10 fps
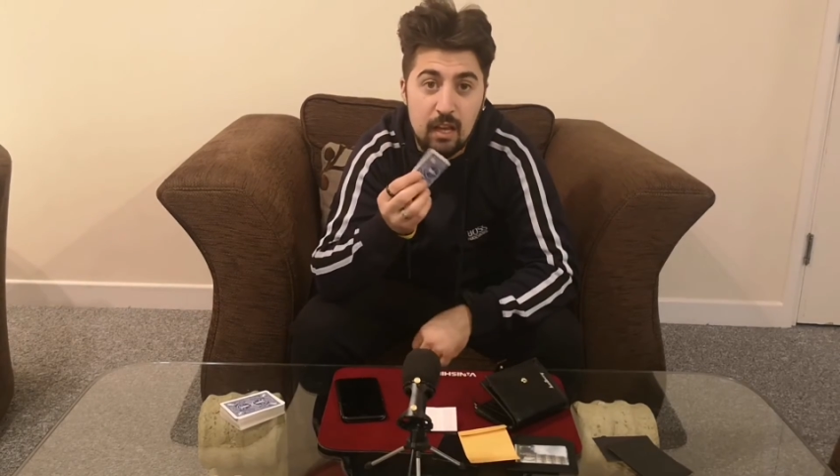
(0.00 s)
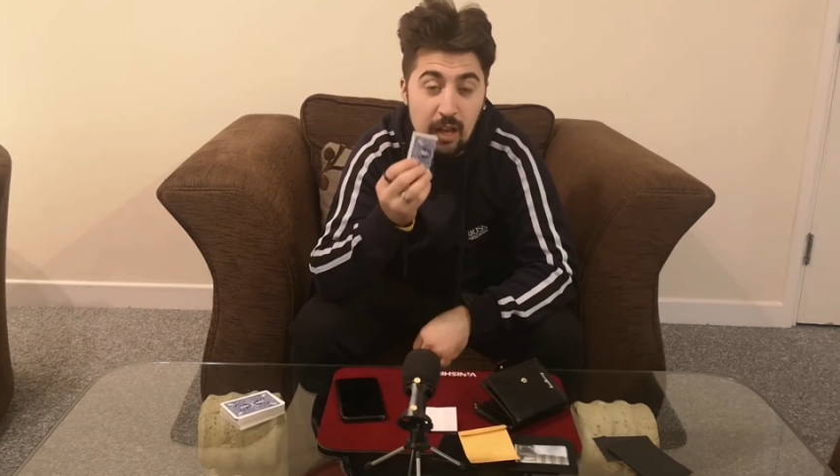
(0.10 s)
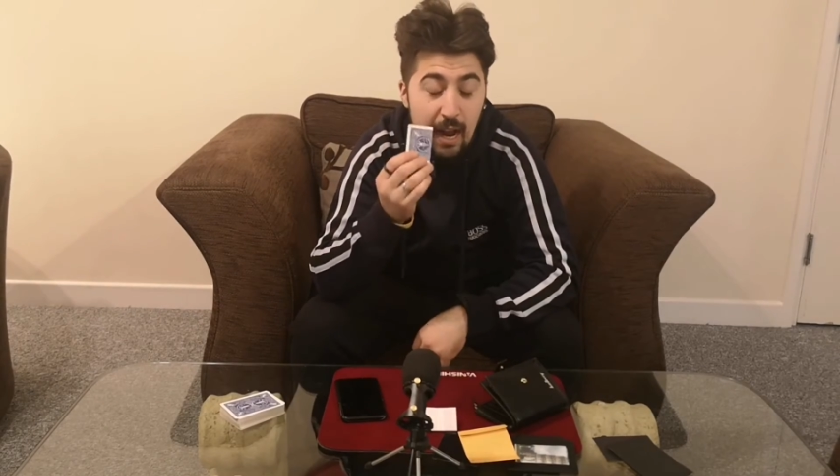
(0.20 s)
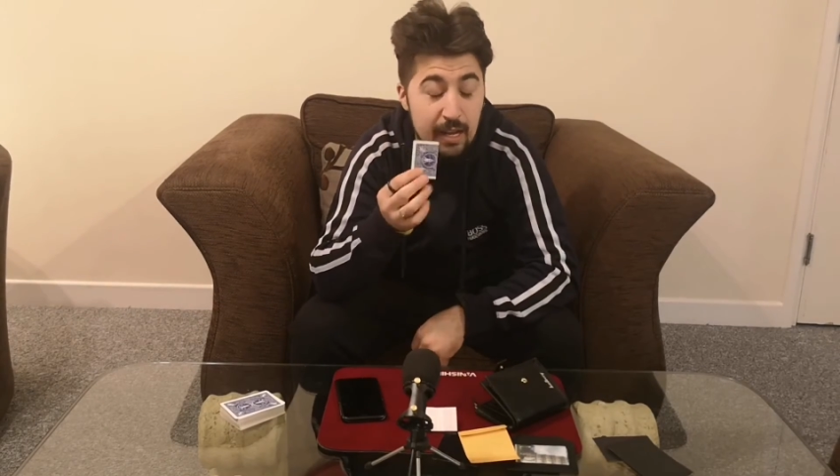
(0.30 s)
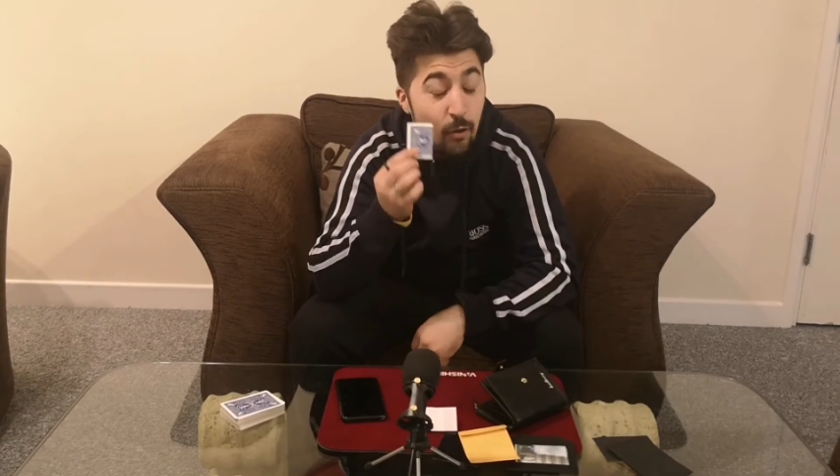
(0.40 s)

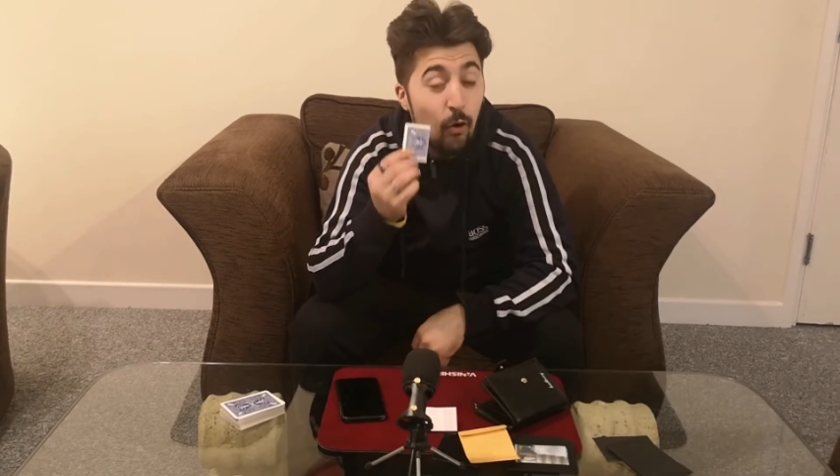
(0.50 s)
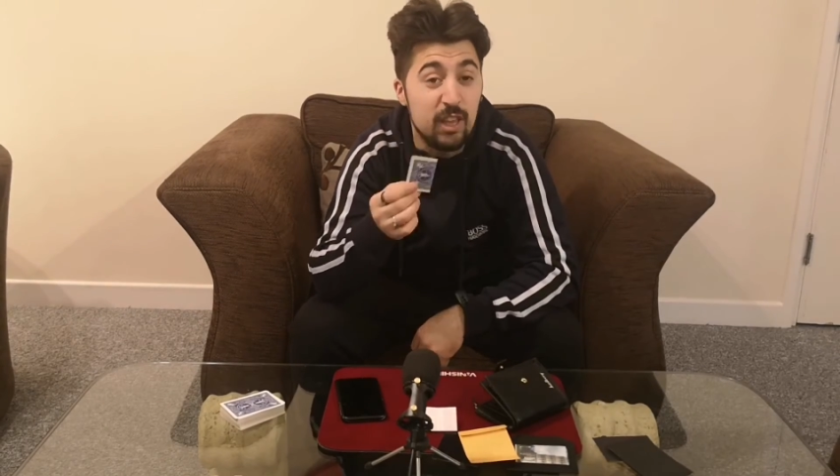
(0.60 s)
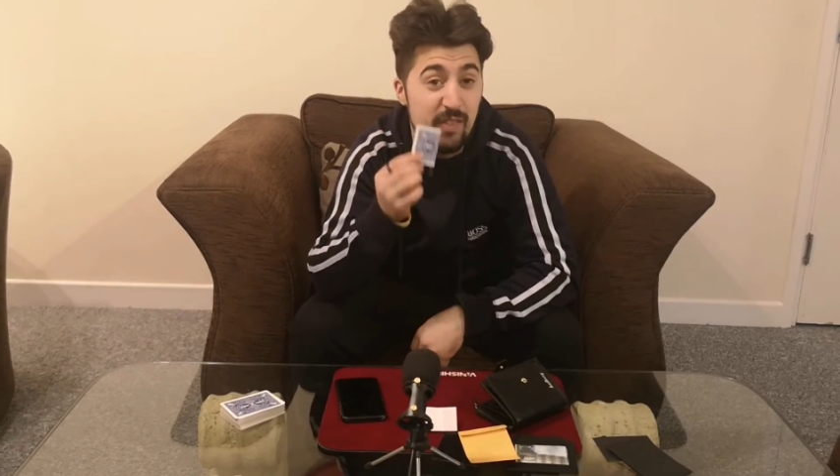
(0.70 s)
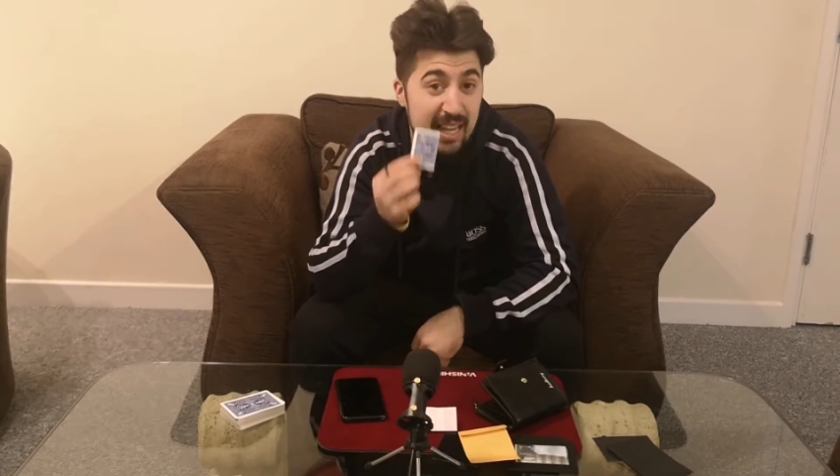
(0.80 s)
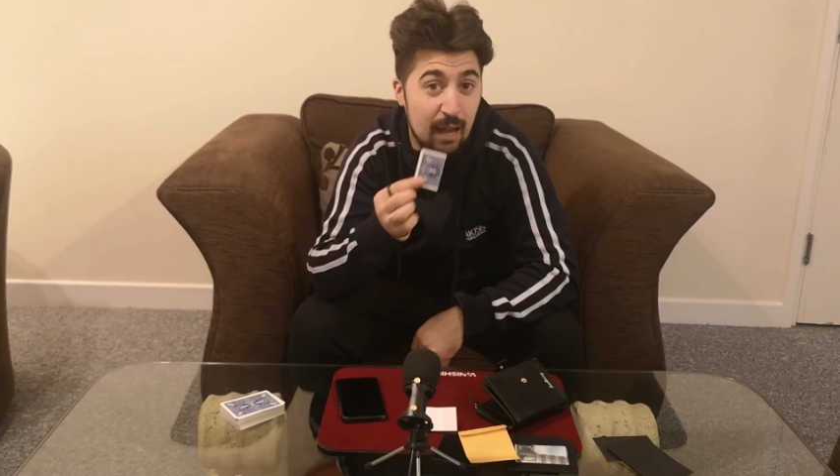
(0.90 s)
I
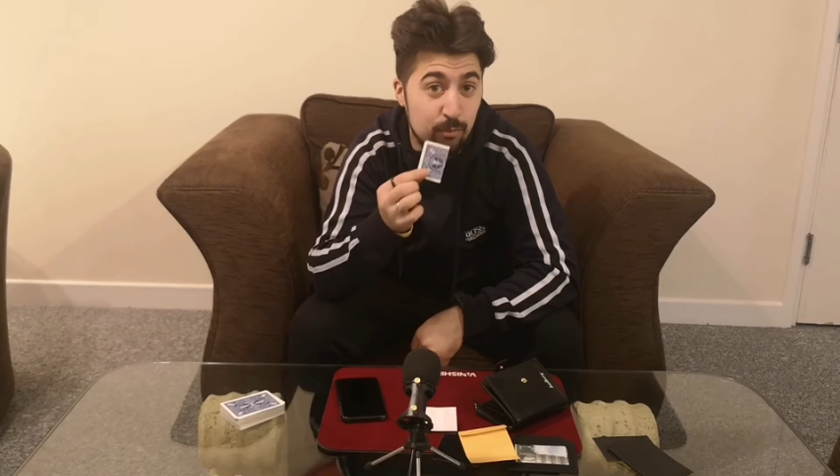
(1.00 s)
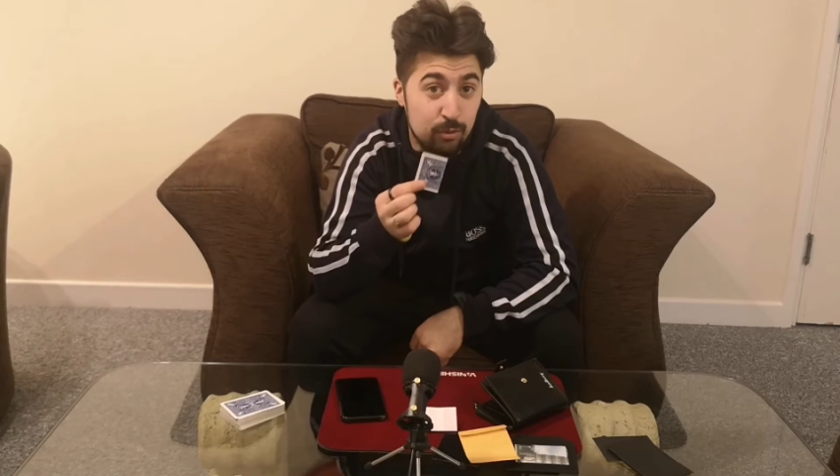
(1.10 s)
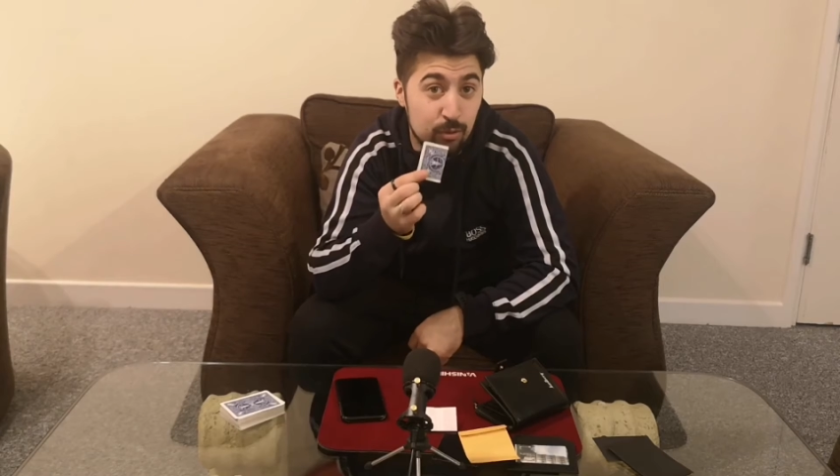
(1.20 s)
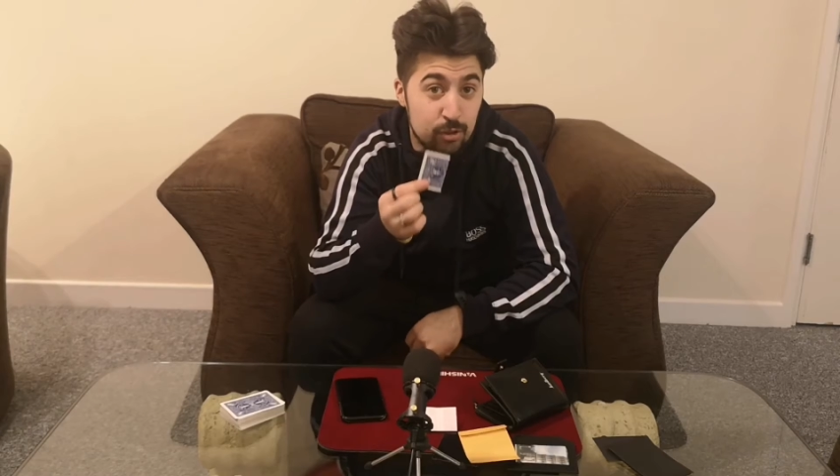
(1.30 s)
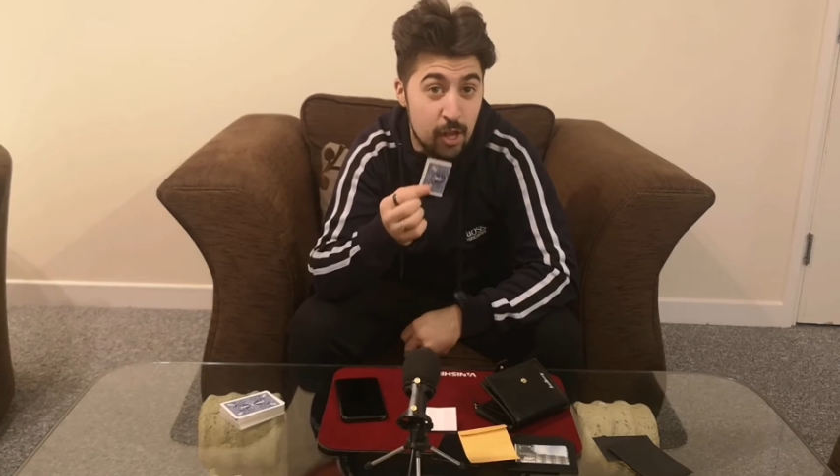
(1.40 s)
call it the
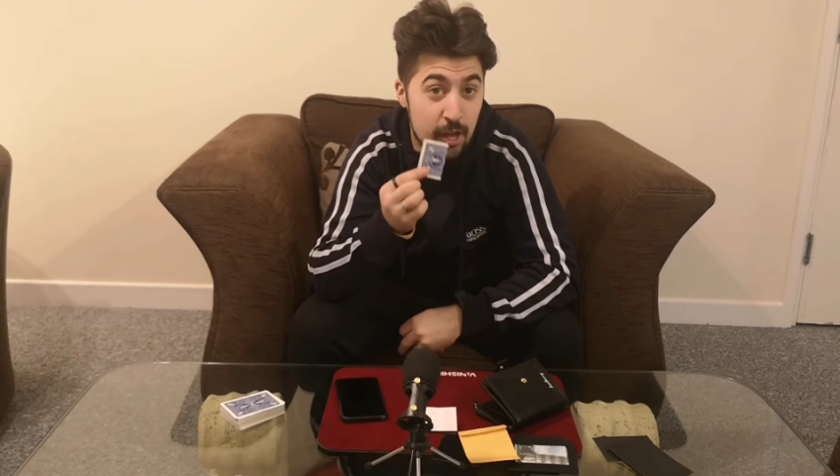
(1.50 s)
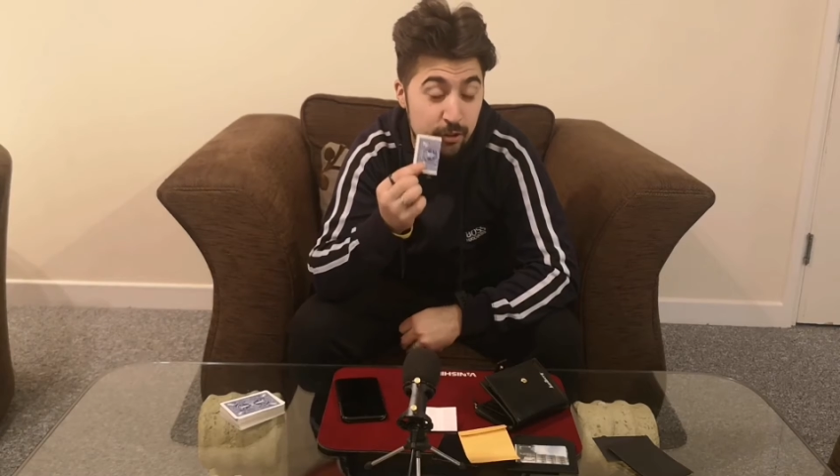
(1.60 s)
council uh,